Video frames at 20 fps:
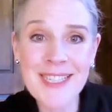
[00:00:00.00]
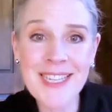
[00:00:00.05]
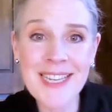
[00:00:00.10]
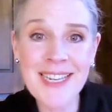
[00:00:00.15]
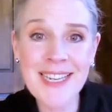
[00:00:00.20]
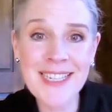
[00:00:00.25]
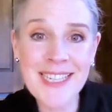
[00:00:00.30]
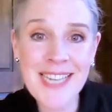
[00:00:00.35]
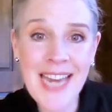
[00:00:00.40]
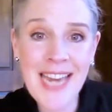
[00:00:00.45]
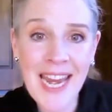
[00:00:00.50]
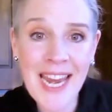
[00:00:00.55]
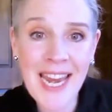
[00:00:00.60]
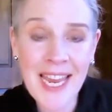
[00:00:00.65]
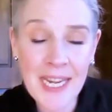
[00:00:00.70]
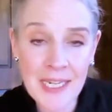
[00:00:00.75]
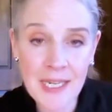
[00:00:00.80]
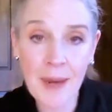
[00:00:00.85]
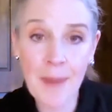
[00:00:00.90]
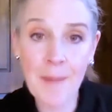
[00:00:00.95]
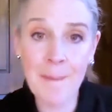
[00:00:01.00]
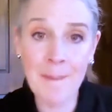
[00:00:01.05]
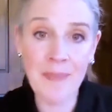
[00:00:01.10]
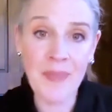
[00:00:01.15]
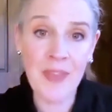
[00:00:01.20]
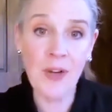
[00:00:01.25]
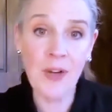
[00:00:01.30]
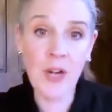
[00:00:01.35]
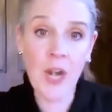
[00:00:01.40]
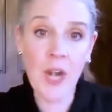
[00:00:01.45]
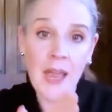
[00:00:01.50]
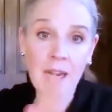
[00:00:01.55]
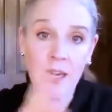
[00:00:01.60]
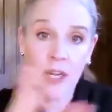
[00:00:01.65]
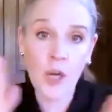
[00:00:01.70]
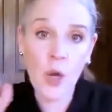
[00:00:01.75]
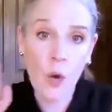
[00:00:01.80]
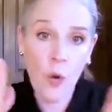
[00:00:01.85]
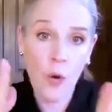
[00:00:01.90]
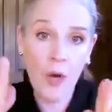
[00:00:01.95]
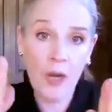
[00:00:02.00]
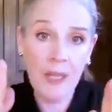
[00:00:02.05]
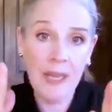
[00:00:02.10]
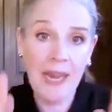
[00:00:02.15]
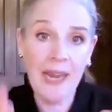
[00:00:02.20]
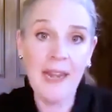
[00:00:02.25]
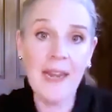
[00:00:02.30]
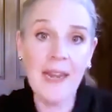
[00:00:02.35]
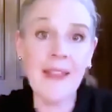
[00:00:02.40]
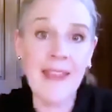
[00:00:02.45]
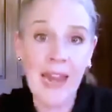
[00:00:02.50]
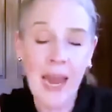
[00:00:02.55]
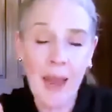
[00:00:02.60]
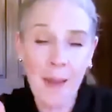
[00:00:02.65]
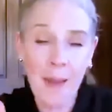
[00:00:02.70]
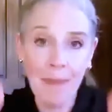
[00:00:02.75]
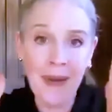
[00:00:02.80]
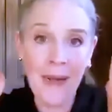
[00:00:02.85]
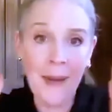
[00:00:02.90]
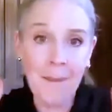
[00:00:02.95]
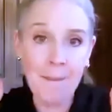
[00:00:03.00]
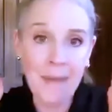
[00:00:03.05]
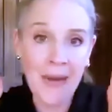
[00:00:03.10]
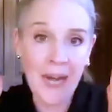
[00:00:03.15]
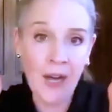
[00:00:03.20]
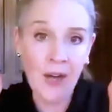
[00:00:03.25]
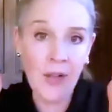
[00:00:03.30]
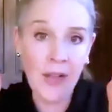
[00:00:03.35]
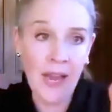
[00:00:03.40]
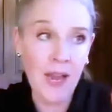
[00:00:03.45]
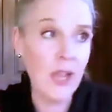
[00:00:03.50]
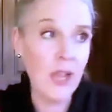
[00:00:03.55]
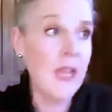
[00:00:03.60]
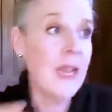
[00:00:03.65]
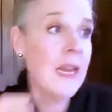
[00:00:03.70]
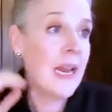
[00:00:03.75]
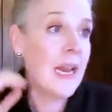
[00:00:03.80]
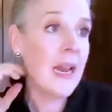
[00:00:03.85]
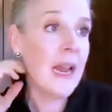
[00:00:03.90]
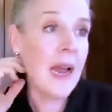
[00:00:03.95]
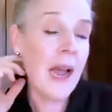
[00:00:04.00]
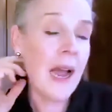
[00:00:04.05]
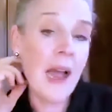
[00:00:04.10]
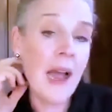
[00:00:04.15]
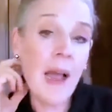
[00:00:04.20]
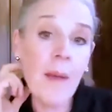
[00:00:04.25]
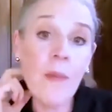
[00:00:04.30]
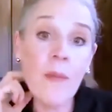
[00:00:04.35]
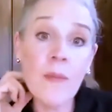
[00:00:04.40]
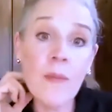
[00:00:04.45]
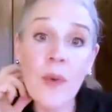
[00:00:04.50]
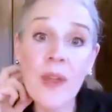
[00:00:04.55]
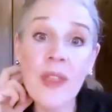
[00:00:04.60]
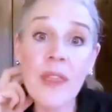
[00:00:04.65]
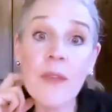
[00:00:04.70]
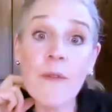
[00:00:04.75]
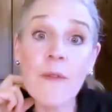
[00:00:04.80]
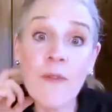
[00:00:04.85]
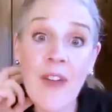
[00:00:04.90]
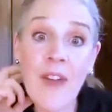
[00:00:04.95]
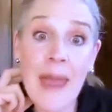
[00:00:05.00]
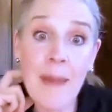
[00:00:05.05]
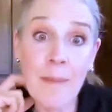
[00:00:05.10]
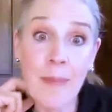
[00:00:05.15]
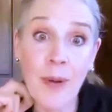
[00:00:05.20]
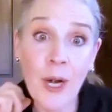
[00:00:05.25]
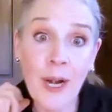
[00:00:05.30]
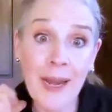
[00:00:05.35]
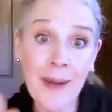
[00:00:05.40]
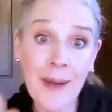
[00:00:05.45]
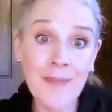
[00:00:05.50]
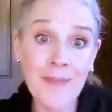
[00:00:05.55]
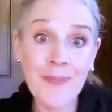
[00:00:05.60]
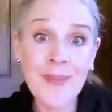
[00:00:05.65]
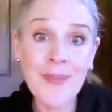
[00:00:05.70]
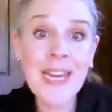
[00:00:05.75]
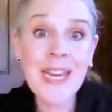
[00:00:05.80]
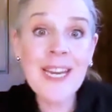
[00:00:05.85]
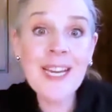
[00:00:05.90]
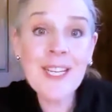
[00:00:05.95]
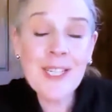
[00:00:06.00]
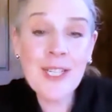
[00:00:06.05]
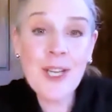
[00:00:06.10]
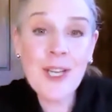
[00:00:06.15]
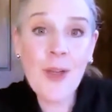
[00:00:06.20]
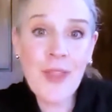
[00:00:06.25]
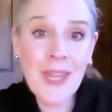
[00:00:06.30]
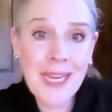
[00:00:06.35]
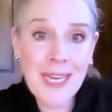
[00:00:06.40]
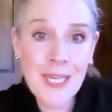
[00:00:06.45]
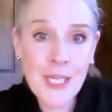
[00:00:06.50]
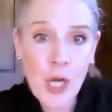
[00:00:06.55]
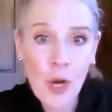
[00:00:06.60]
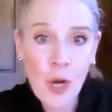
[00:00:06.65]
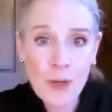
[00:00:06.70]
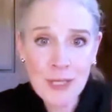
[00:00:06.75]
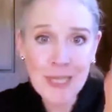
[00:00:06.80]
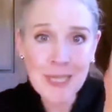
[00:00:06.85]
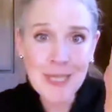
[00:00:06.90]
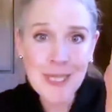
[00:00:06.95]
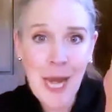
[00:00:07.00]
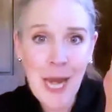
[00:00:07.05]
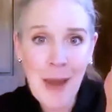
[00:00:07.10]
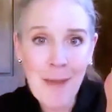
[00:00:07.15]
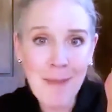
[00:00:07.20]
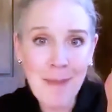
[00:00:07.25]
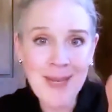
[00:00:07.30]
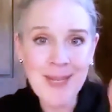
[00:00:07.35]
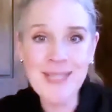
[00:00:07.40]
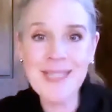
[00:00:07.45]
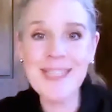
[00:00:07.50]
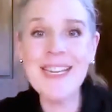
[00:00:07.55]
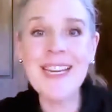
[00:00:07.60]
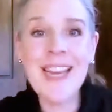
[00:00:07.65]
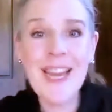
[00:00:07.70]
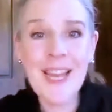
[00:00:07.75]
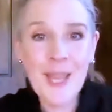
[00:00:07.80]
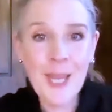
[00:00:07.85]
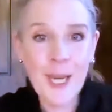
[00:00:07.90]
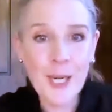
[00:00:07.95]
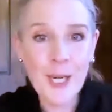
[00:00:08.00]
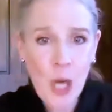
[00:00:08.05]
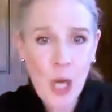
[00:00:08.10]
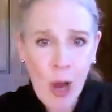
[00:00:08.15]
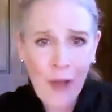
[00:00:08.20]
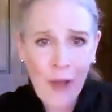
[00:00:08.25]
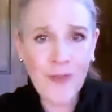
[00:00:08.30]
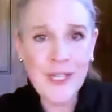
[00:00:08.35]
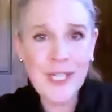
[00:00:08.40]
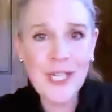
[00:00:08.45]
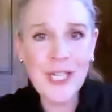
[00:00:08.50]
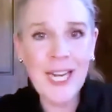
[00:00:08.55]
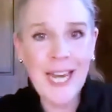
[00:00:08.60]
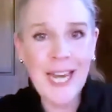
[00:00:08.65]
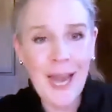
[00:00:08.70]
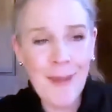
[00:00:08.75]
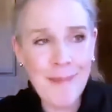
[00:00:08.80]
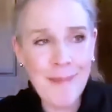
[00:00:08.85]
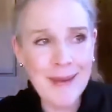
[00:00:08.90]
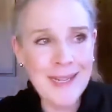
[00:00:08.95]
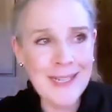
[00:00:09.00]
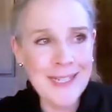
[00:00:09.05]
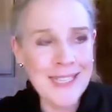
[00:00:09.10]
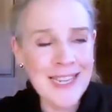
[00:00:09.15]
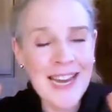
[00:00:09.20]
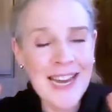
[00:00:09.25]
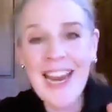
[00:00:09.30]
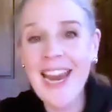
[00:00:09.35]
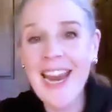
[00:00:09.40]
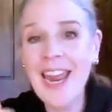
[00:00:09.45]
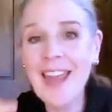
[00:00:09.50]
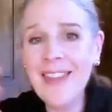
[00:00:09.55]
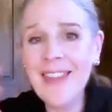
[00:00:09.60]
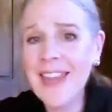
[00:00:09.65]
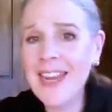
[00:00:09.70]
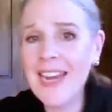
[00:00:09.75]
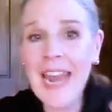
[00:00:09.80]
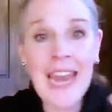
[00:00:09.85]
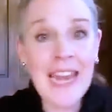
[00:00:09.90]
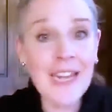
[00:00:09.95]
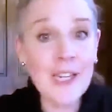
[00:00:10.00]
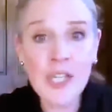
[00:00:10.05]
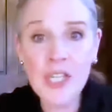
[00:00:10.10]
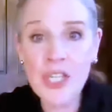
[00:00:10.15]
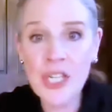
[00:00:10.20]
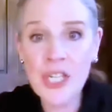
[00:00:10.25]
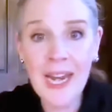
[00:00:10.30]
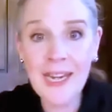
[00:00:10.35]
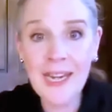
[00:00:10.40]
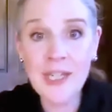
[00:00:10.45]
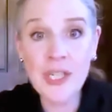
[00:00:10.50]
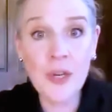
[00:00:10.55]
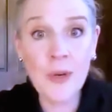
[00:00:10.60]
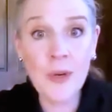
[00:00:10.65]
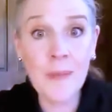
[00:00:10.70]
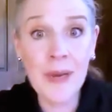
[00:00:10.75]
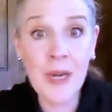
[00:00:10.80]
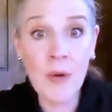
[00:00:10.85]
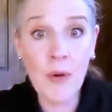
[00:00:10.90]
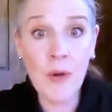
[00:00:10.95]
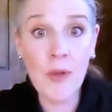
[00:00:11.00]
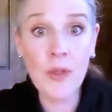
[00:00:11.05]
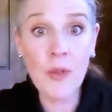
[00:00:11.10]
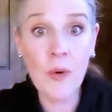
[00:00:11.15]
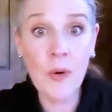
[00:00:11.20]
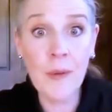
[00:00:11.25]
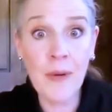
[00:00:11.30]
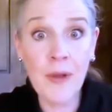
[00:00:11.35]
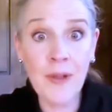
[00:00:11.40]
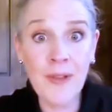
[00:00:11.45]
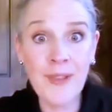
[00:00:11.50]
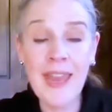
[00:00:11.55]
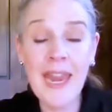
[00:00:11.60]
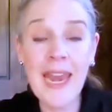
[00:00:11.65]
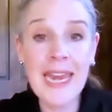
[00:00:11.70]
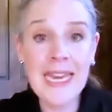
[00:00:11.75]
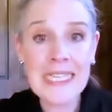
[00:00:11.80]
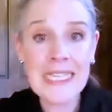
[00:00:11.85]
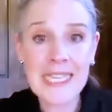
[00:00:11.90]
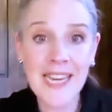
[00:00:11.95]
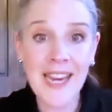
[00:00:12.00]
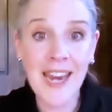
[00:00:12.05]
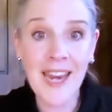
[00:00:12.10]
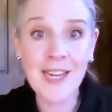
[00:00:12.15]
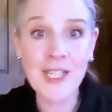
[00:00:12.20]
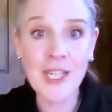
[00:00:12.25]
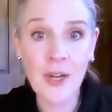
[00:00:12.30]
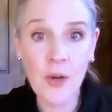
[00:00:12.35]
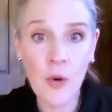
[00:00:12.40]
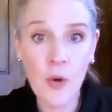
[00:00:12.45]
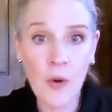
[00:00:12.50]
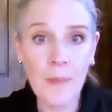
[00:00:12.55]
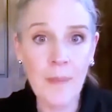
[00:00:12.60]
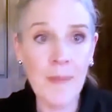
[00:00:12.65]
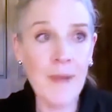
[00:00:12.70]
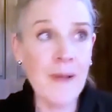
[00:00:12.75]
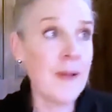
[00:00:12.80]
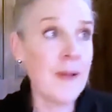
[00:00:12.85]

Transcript: in tandem. They're not correlated, they happen in parallel um, with fat burning. So the ketosis happens, the autophagy happens, and then H G H, human growth hormone, the anti-aging hormone,